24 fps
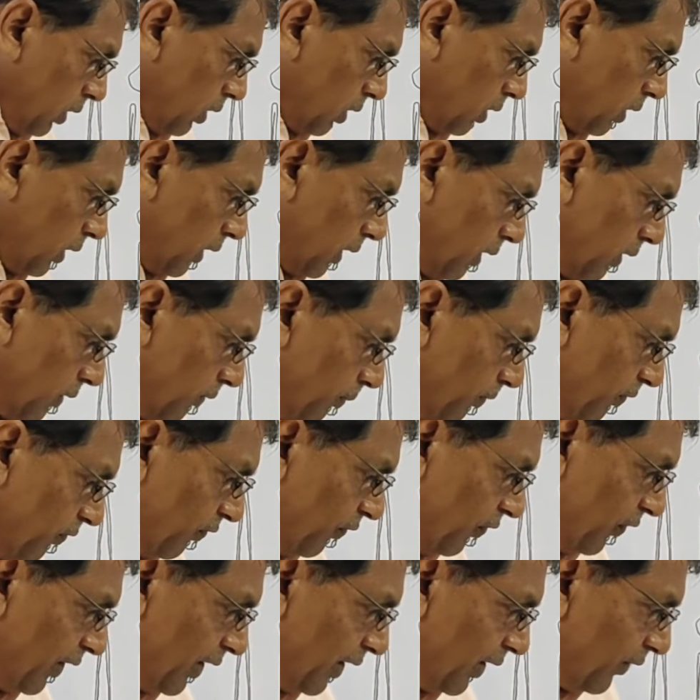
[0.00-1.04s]
Then
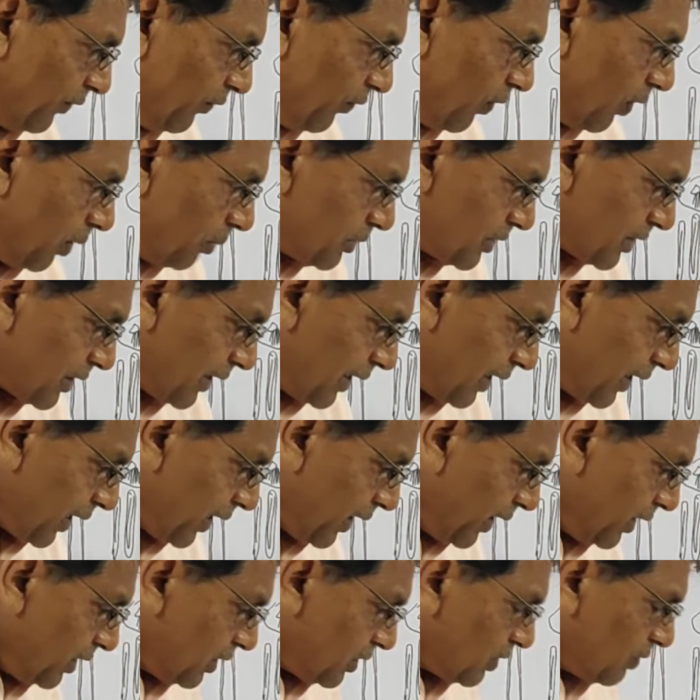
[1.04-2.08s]
filiform
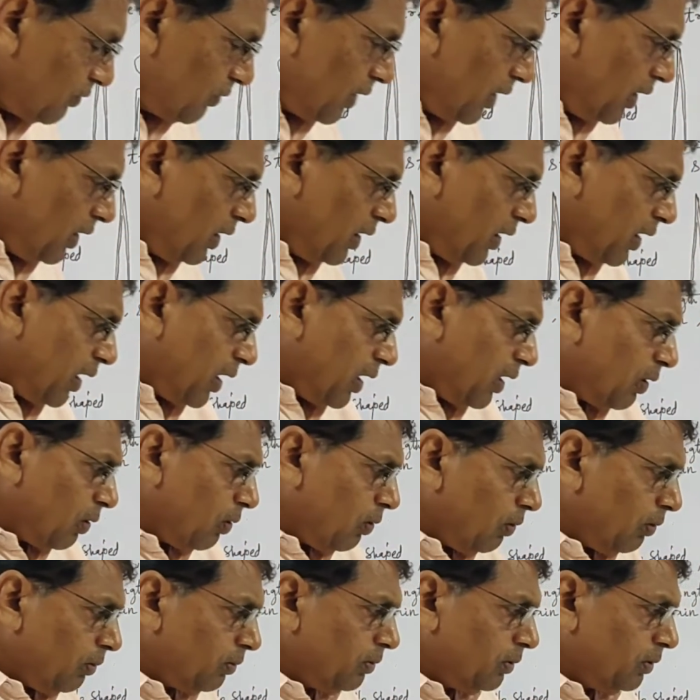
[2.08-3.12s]
sclerites, very
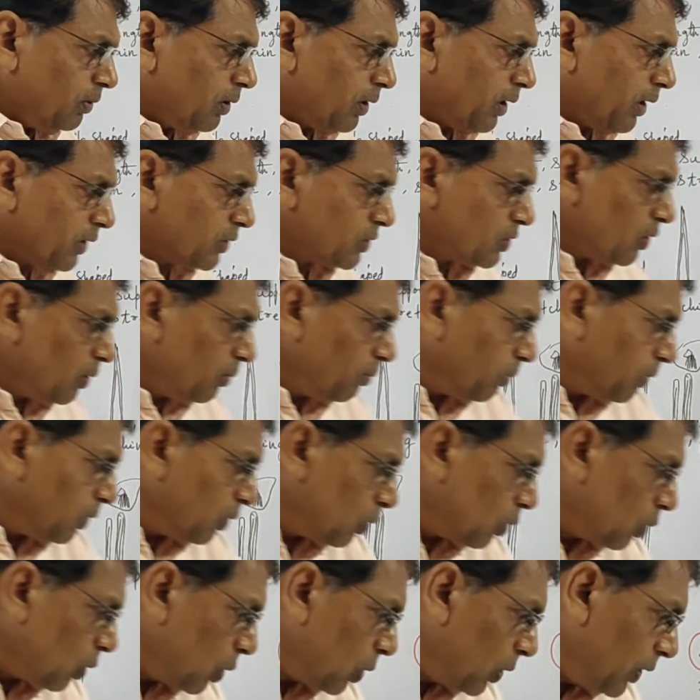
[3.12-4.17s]
narrow. Example,
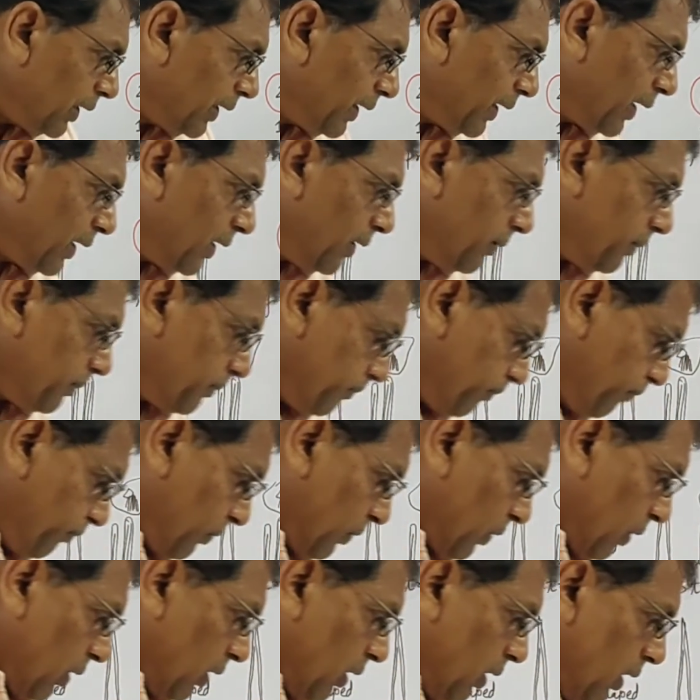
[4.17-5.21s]
olea.
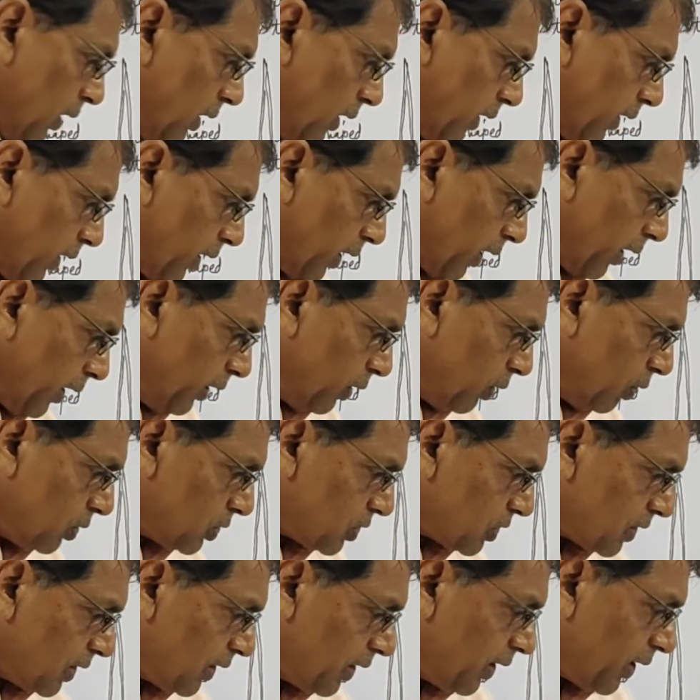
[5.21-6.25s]

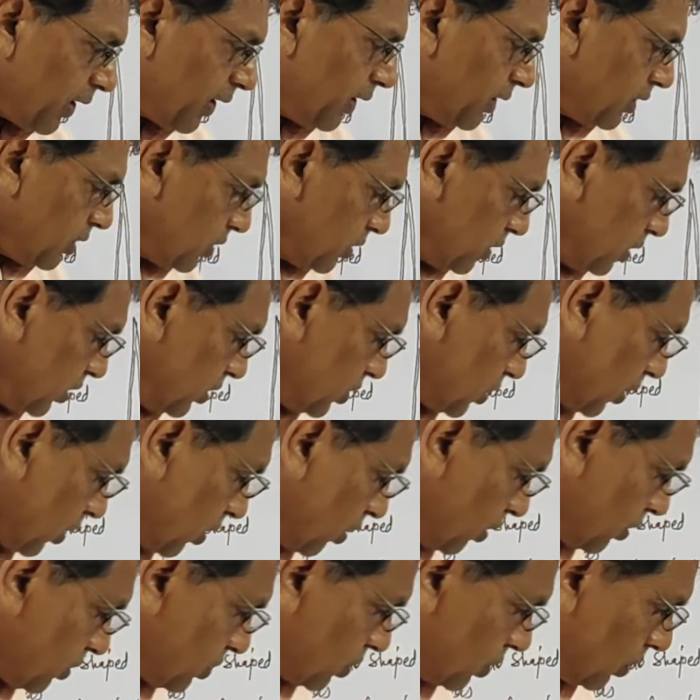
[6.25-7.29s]
Trichosclerites, these are
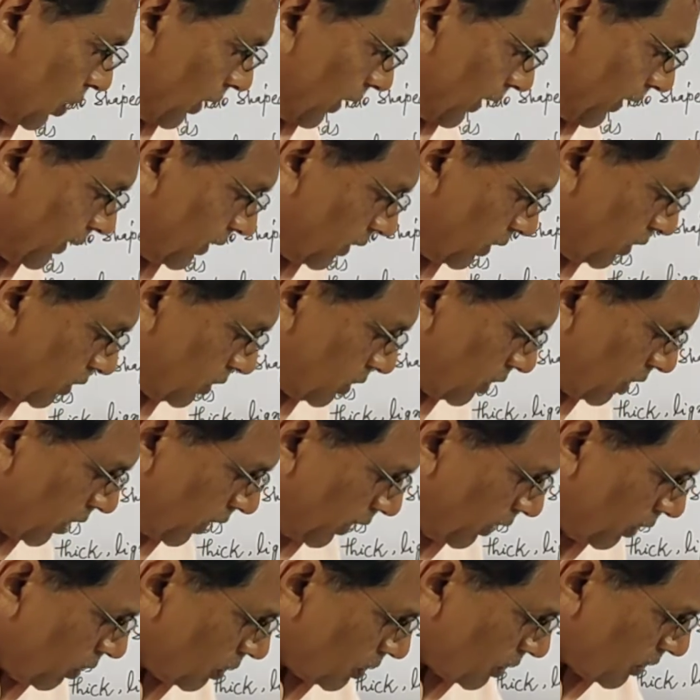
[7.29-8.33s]
also like this,
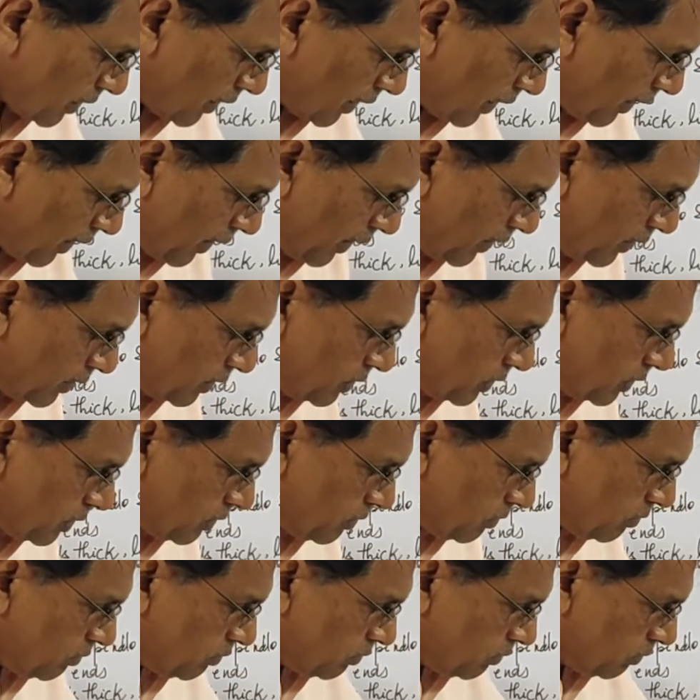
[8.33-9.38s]
trichosclerites,
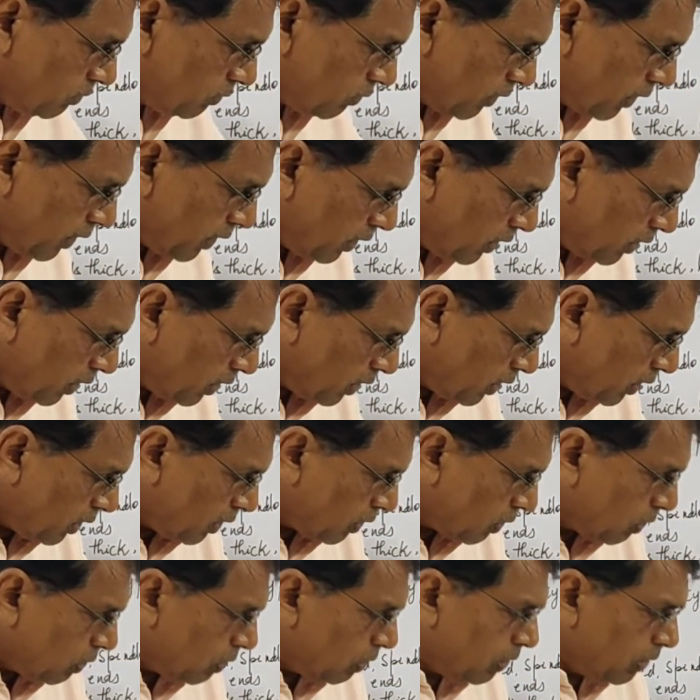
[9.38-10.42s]
very
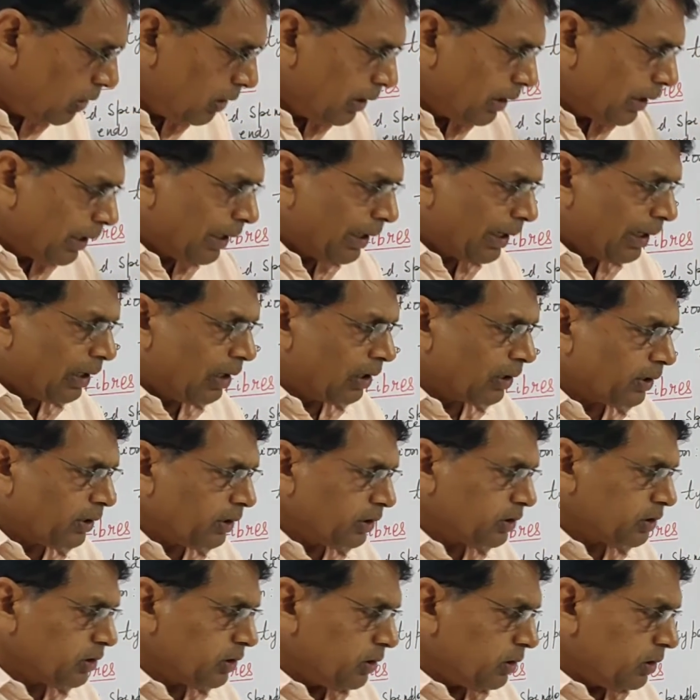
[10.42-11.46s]
narrow,
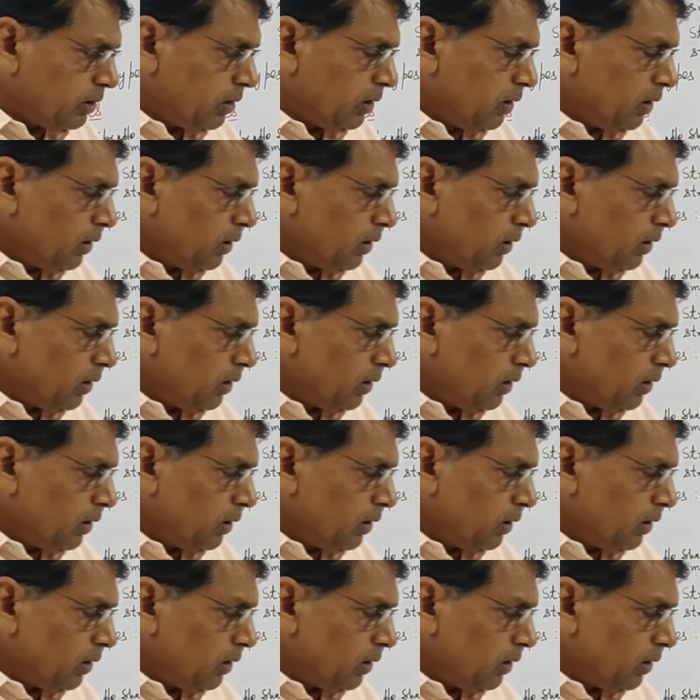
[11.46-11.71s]
elongated.